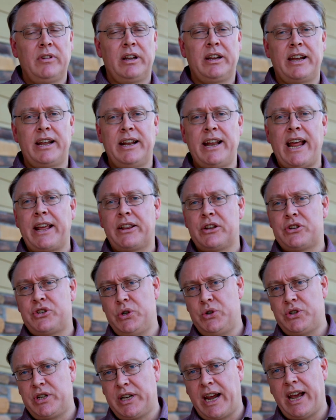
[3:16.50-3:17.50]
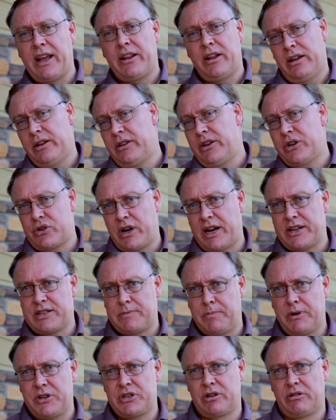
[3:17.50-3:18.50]
connect the two together, the
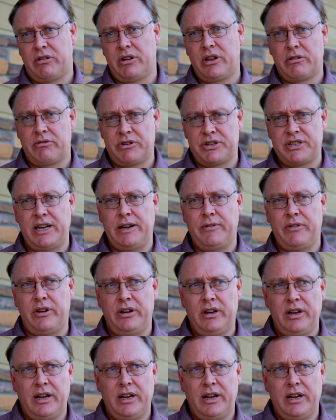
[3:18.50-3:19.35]
transmitter and the receiver,